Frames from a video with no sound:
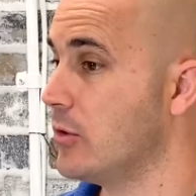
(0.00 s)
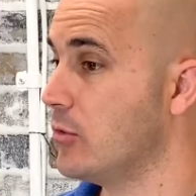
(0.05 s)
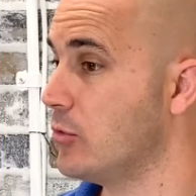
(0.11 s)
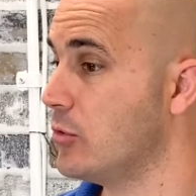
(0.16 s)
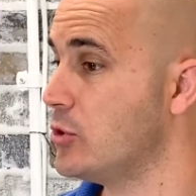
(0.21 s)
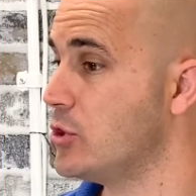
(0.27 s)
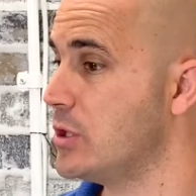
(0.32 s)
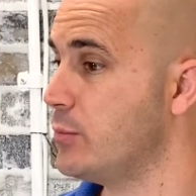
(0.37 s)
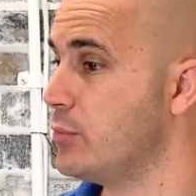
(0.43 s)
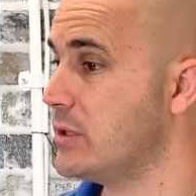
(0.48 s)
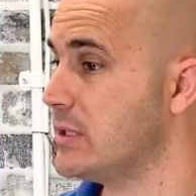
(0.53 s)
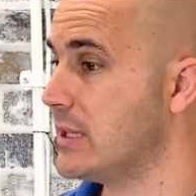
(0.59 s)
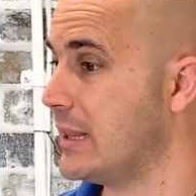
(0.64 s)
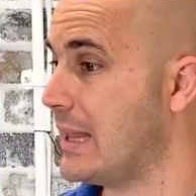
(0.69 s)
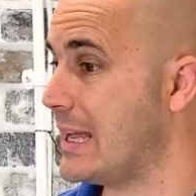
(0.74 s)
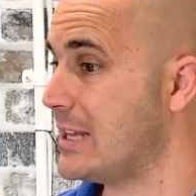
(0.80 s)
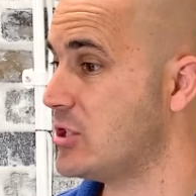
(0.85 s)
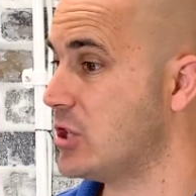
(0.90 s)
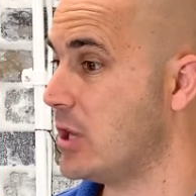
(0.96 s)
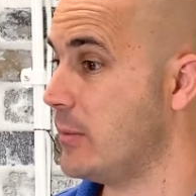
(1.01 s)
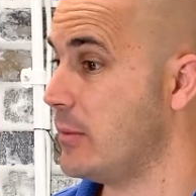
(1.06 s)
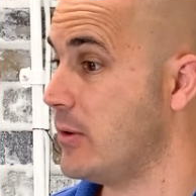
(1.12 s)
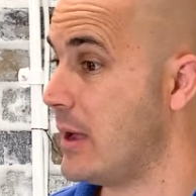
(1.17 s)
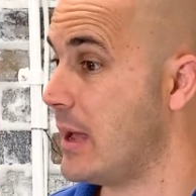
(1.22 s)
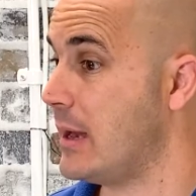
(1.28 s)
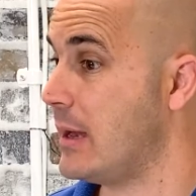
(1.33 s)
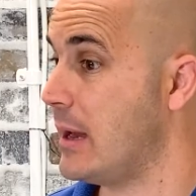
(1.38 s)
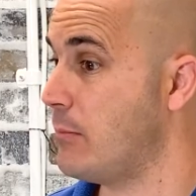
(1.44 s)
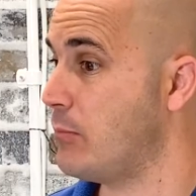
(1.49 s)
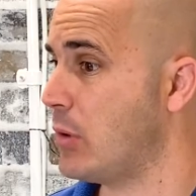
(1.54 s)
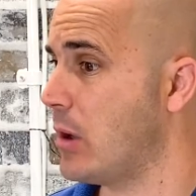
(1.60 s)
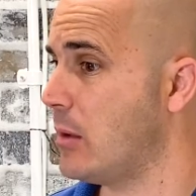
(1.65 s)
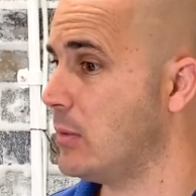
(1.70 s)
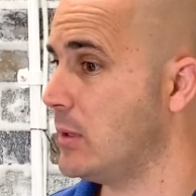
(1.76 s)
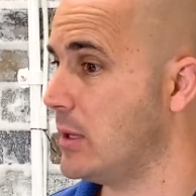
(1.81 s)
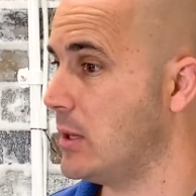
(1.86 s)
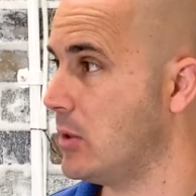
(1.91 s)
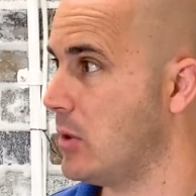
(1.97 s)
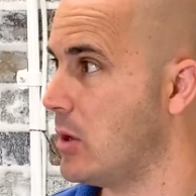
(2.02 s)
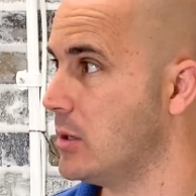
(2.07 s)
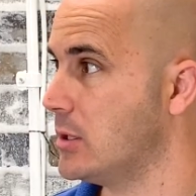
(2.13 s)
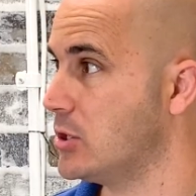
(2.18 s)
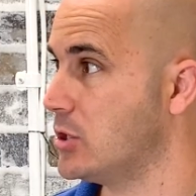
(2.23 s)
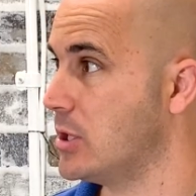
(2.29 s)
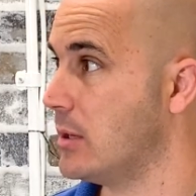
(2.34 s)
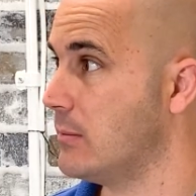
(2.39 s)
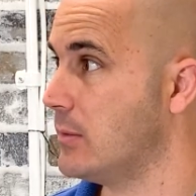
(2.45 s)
cruise ship was the last job you had, and probably the longest job.